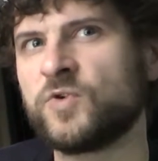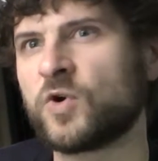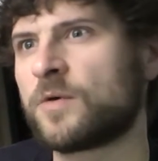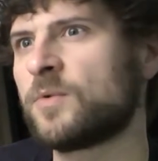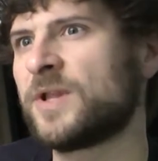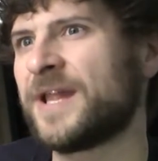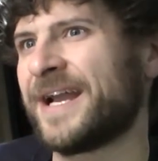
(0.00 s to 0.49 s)

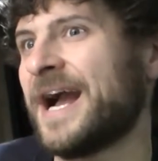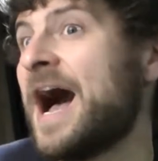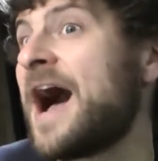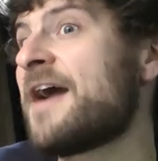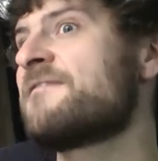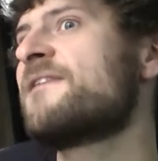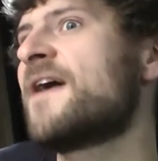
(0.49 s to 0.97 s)
normal like
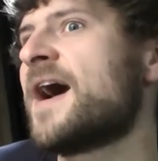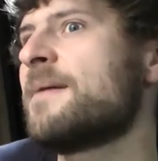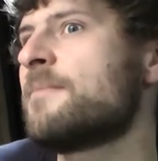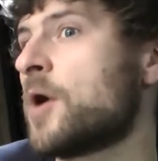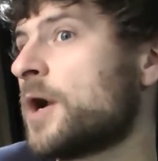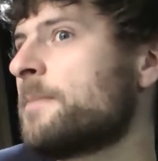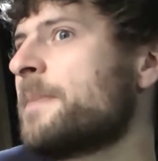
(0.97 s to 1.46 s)

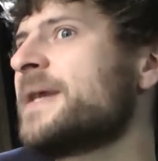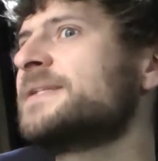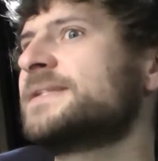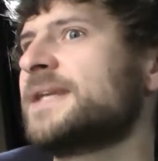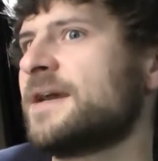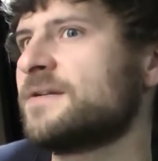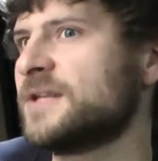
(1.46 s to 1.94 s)
hi-fi
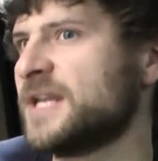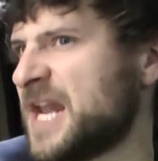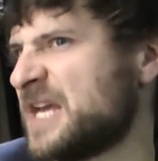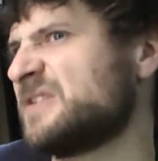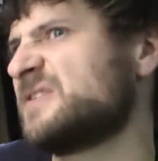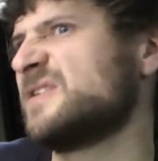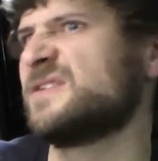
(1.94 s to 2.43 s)
Markbass sound.
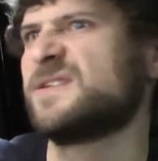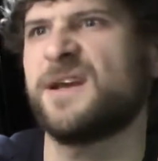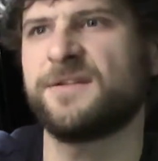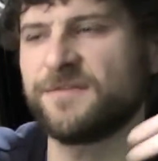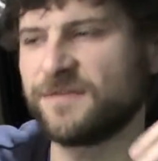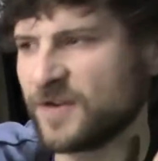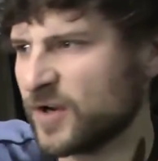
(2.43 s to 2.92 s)
It has this
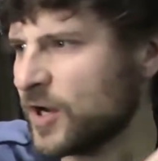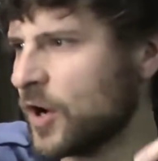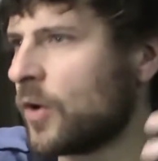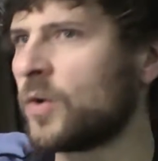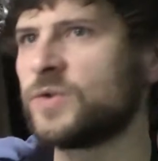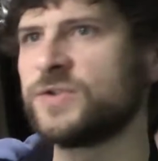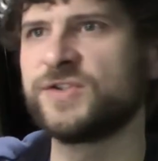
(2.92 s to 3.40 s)
kind of very
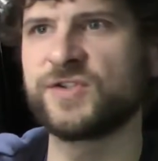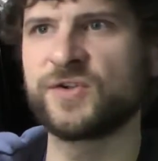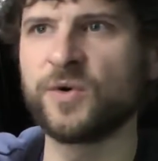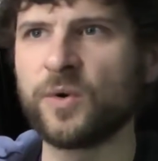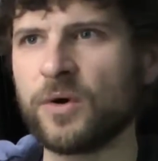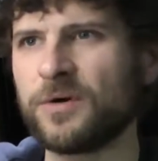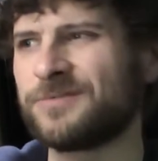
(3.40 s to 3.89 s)
old
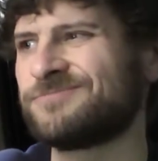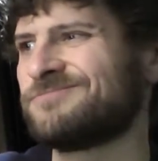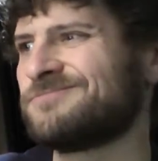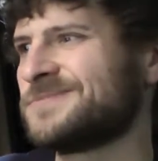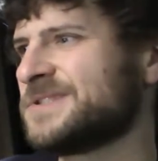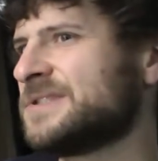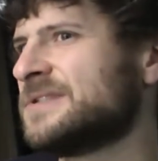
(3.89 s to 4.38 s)
school
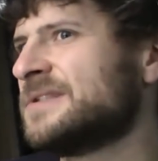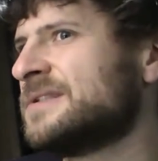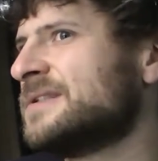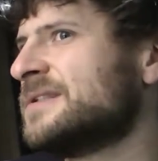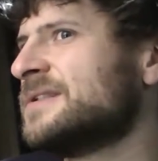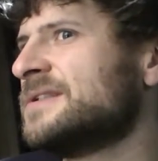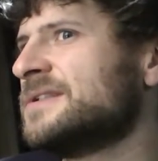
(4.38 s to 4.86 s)

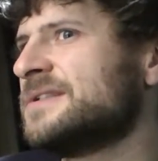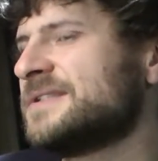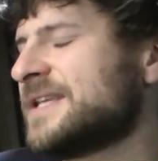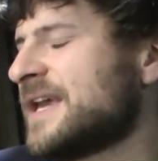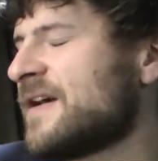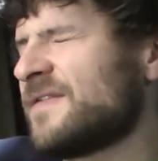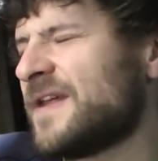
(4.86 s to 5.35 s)

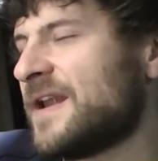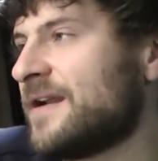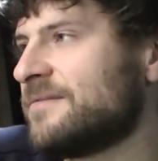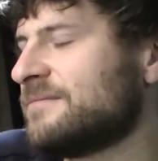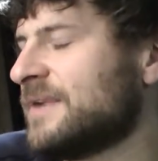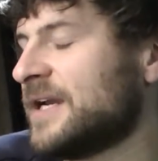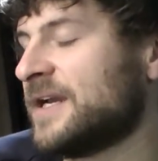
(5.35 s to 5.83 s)
sound that
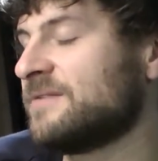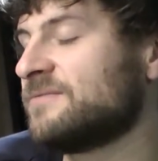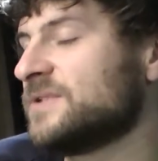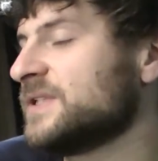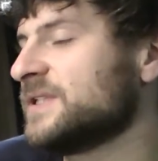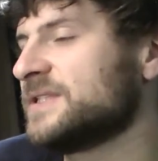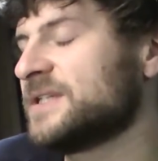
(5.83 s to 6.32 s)
I I
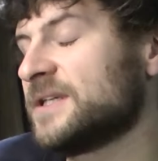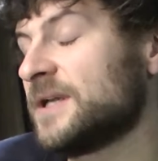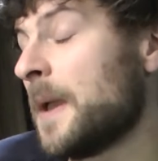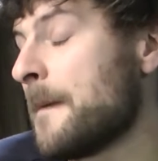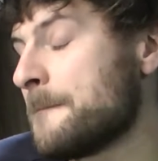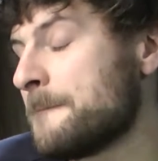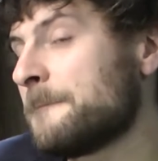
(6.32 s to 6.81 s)
really
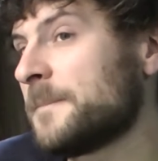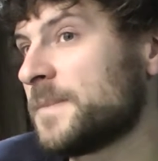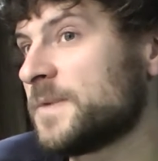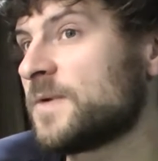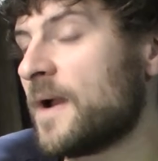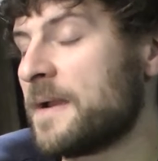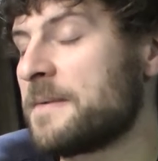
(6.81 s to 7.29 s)
dig.
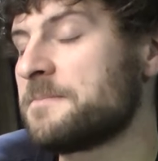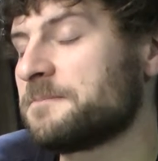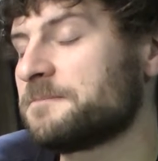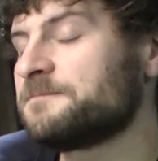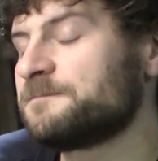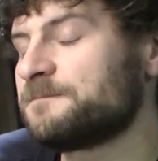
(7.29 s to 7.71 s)
It's great.